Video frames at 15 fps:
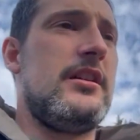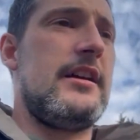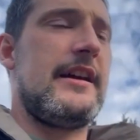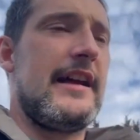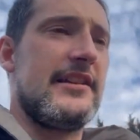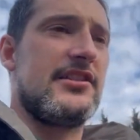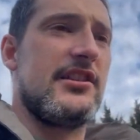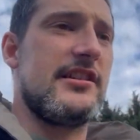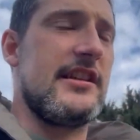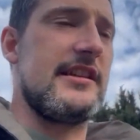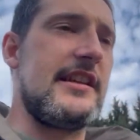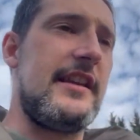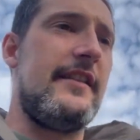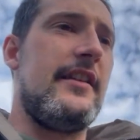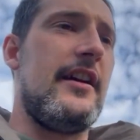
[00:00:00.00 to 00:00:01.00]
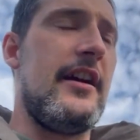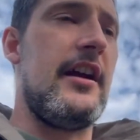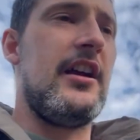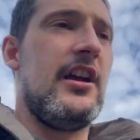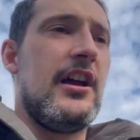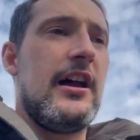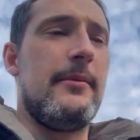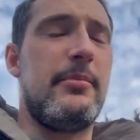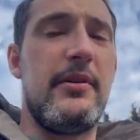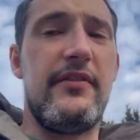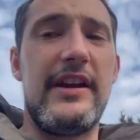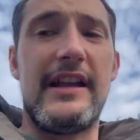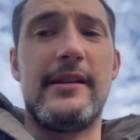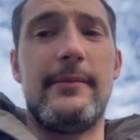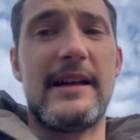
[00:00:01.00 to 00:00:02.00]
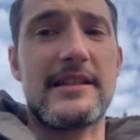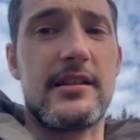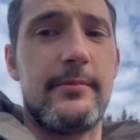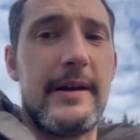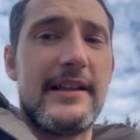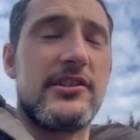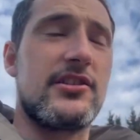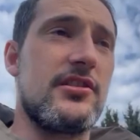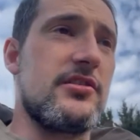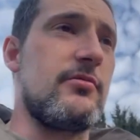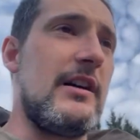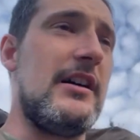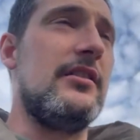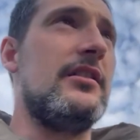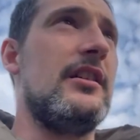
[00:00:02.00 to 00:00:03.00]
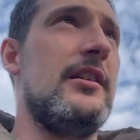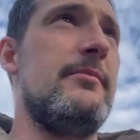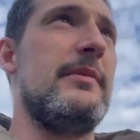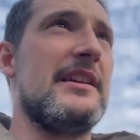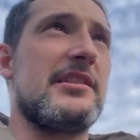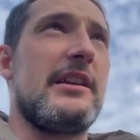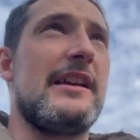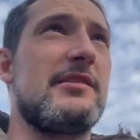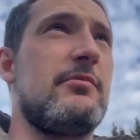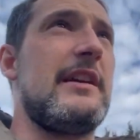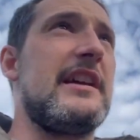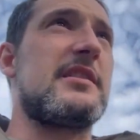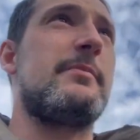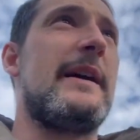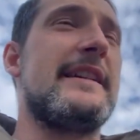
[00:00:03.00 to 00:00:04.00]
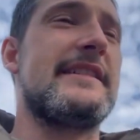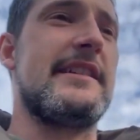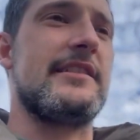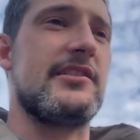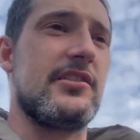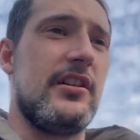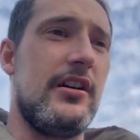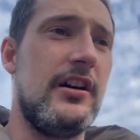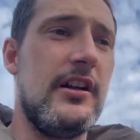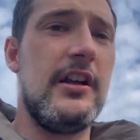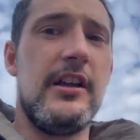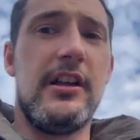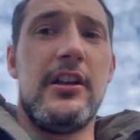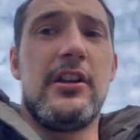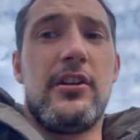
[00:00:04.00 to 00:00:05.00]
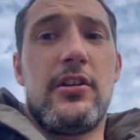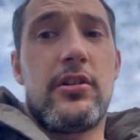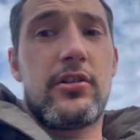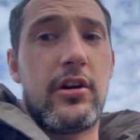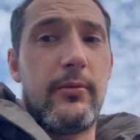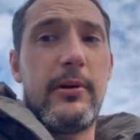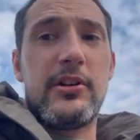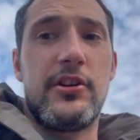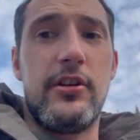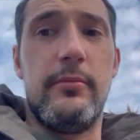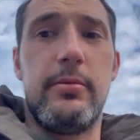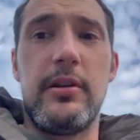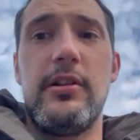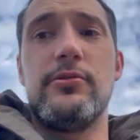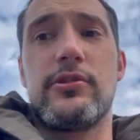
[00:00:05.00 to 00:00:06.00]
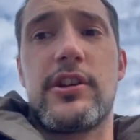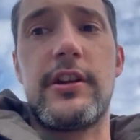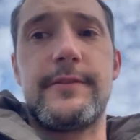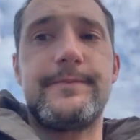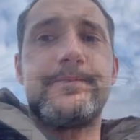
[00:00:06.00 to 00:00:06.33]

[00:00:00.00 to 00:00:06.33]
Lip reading: Hedges is in there, and Pervada makes the bench as well, as we expected. So come on, you Blues.